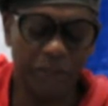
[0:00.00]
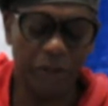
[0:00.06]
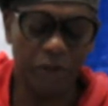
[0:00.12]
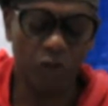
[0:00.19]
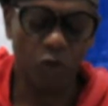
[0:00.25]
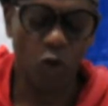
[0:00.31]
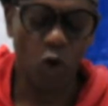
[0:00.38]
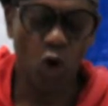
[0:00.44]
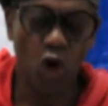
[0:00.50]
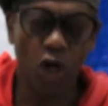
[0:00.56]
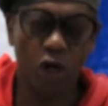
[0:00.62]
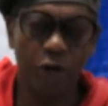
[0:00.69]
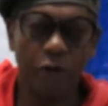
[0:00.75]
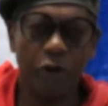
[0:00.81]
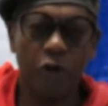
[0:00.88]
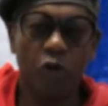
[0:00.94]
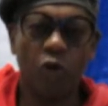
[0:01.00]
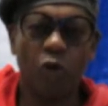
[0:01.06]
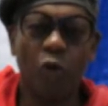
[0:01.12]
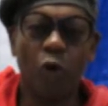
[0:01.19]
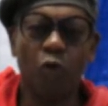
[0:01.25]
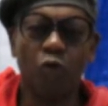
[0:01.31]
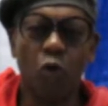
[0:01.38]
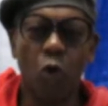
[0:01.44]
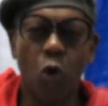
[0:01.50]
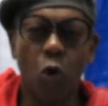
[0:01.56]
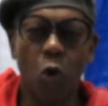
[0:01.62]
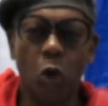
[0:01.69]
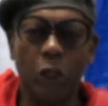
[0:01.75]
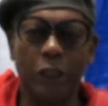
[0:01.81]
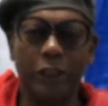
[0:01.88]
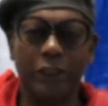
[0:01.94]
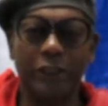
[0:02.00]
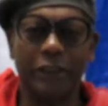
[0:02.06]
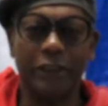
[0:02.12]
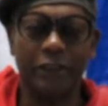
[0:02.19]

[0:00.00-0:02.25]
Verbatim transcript: be wrong or wronged.